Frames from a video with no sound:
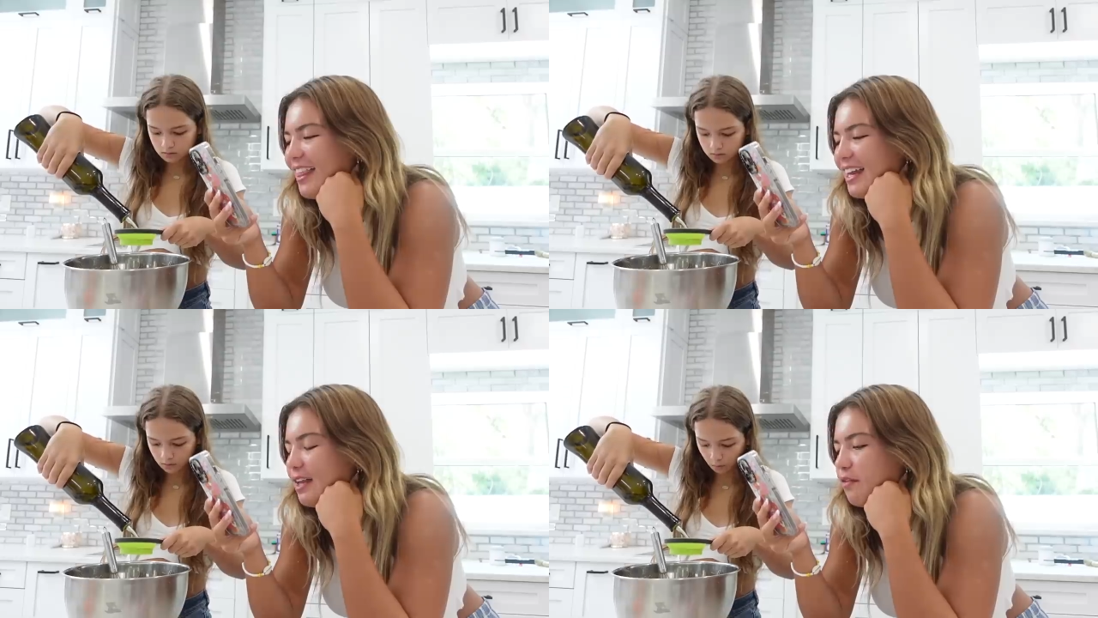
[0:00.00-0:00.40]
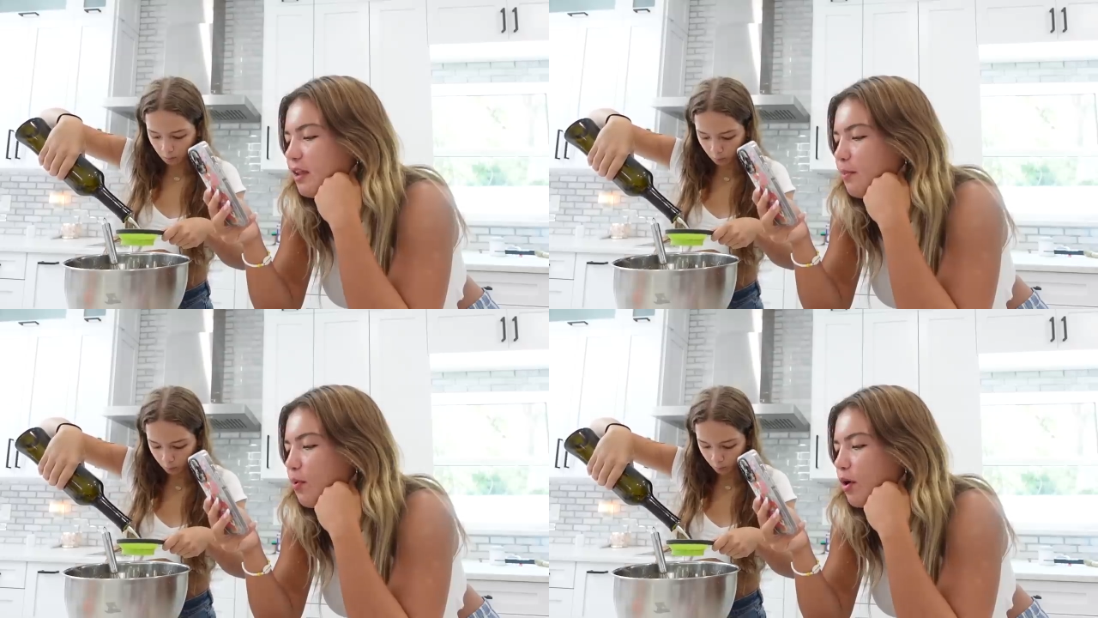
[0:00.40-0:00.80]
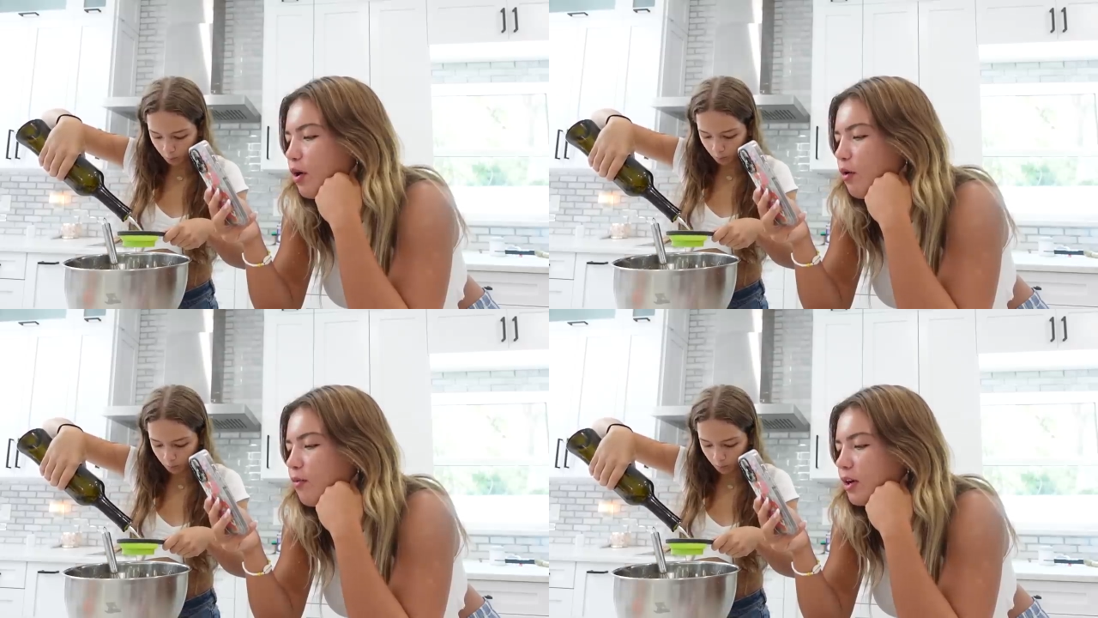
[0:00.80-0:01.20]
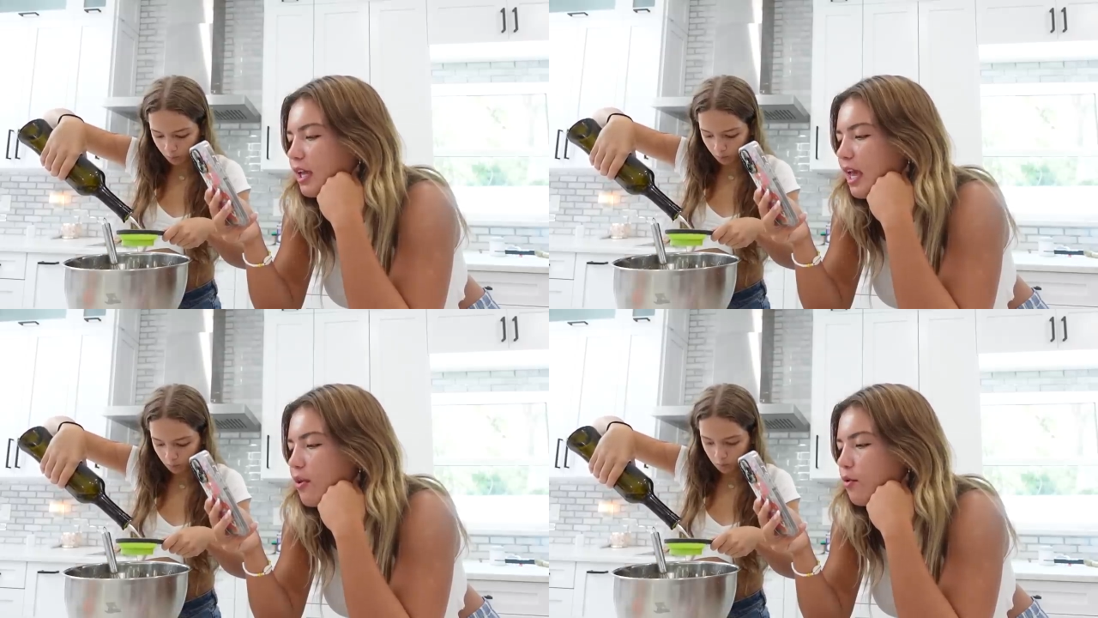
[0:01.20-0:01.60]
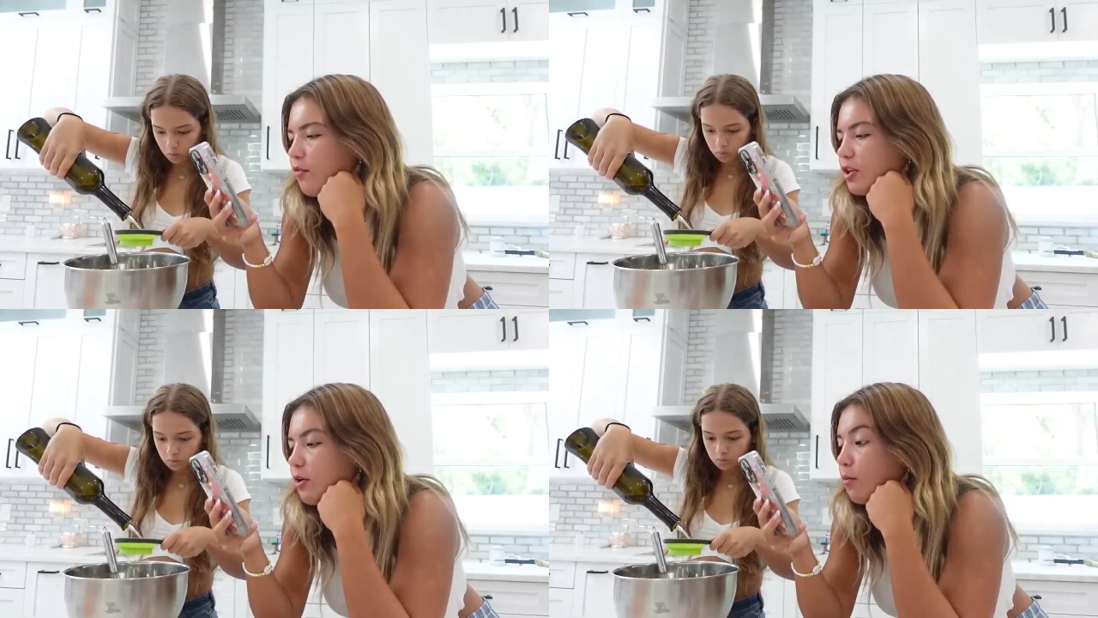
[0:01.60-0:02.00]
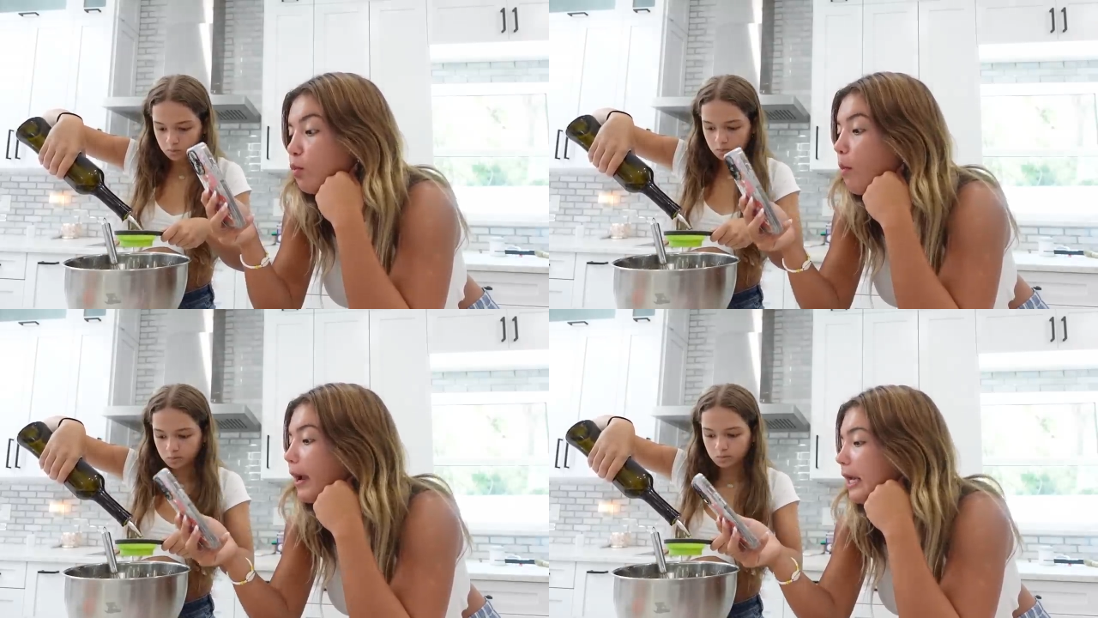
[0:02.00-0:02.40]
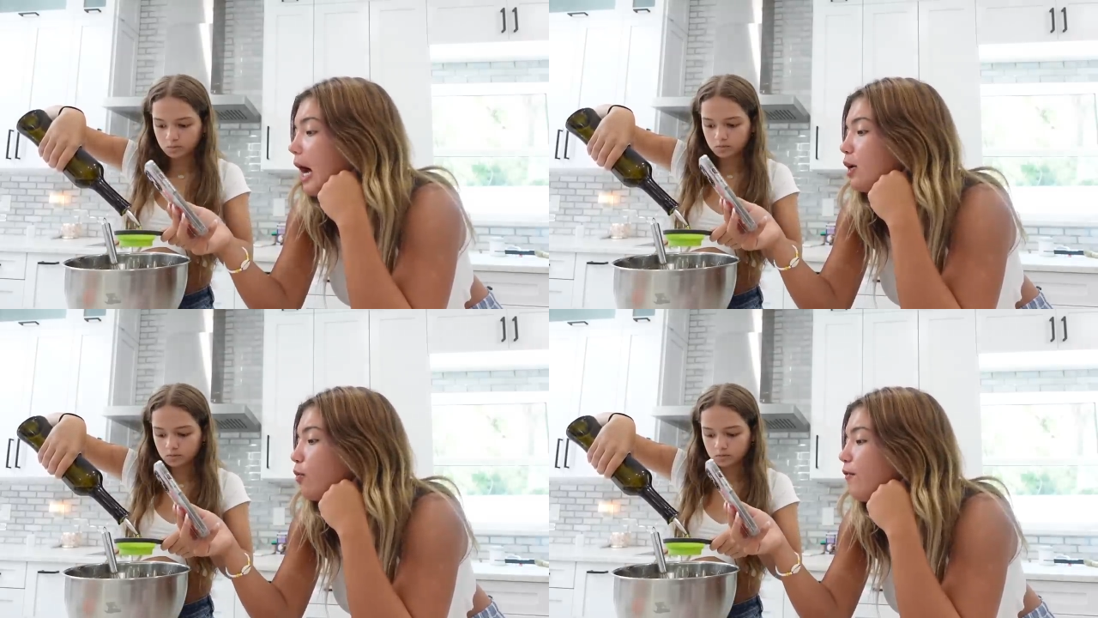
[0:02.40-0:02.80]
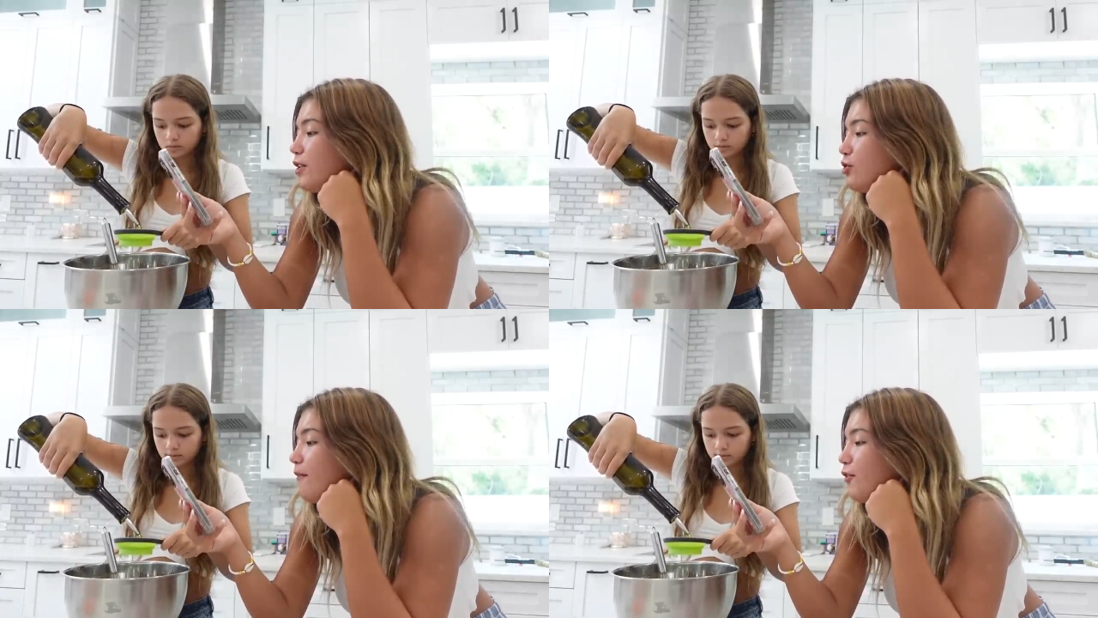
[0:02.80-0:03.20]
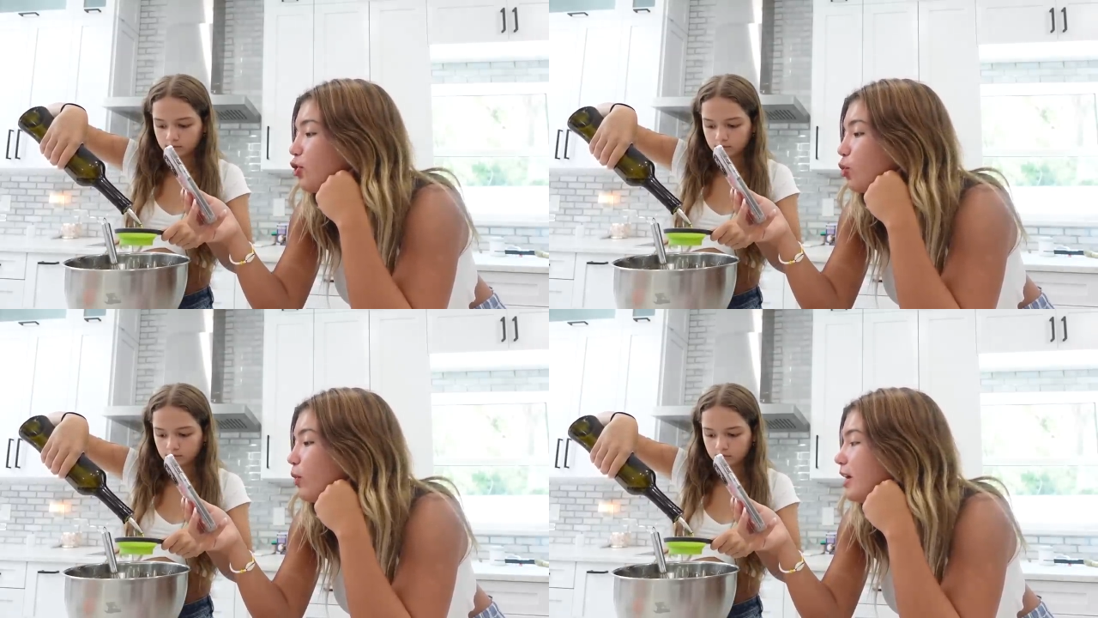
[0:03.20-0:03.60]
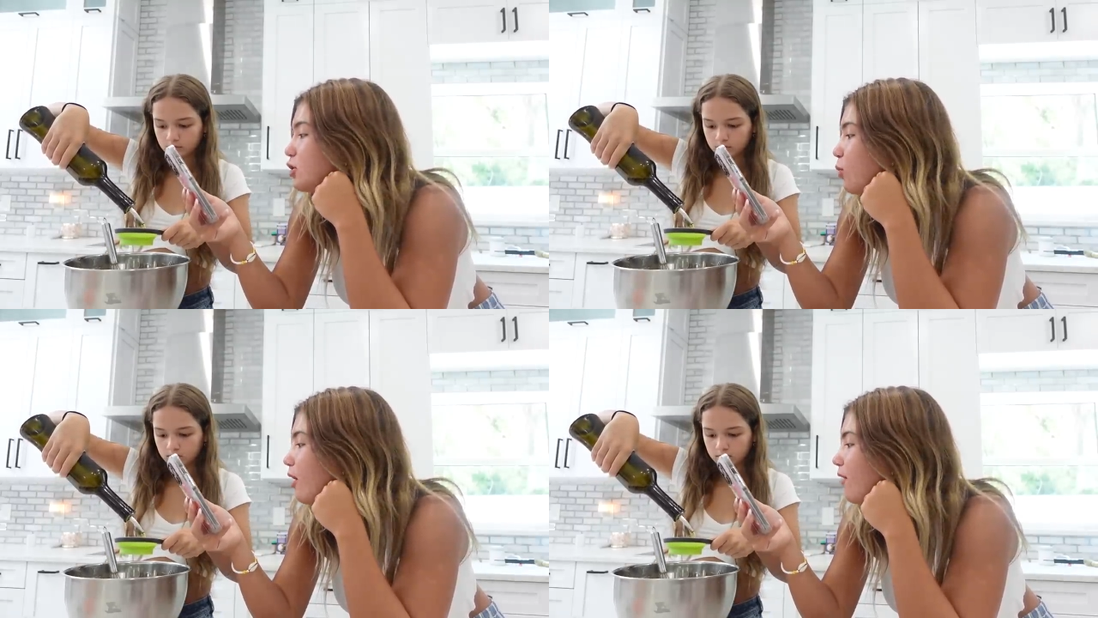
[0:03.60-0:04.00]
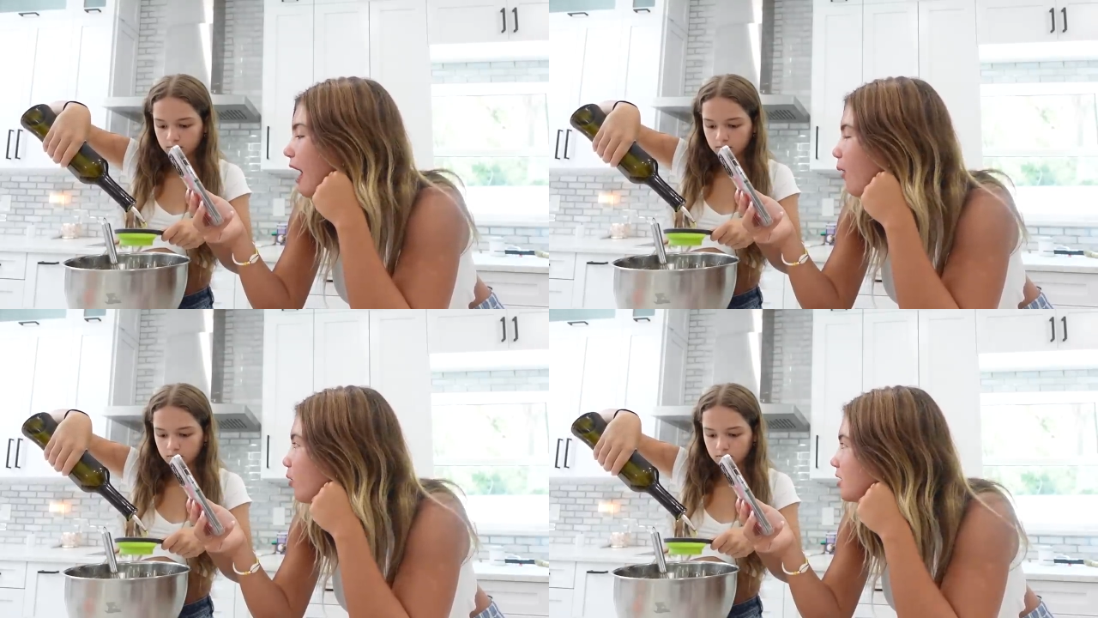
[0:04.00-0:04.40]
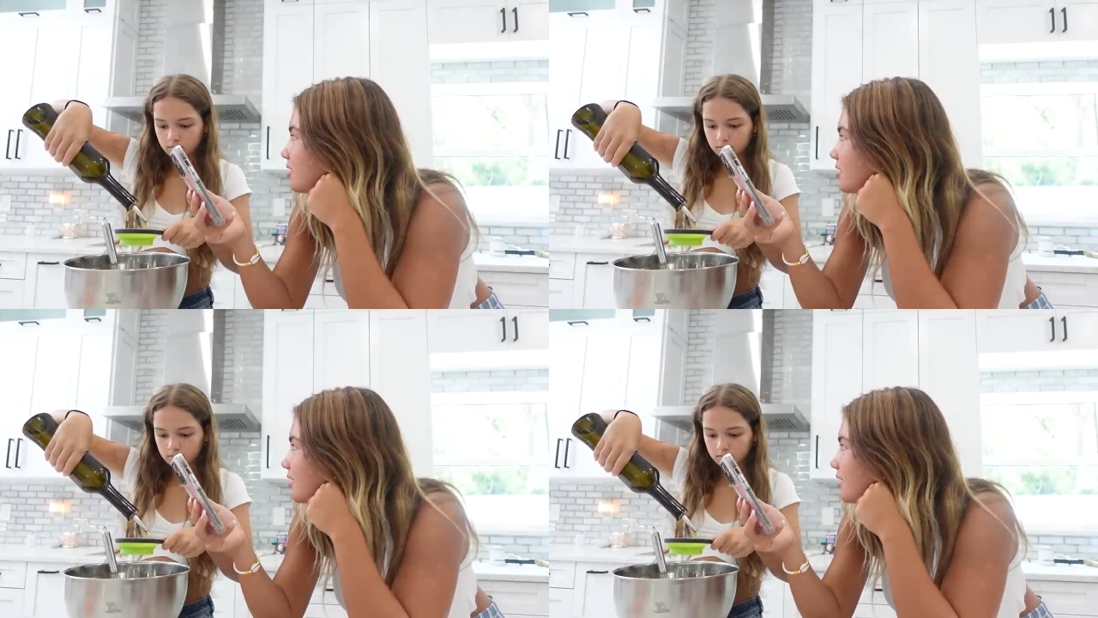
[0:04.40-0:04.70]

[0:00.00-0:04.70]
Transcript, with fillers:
Speaker 1: then evenly pour over cake. Oh my God, refrigerate for 3 to 12 hours?